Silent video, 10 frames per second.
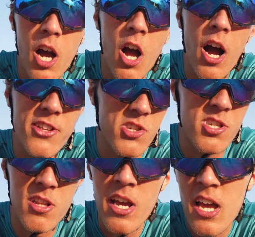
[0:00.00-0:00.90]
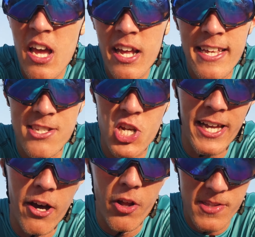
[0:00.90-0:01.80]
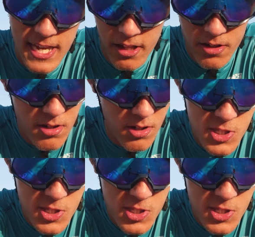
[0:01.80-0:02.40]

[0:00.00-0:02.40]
Uh, I just need to check out the hotel at,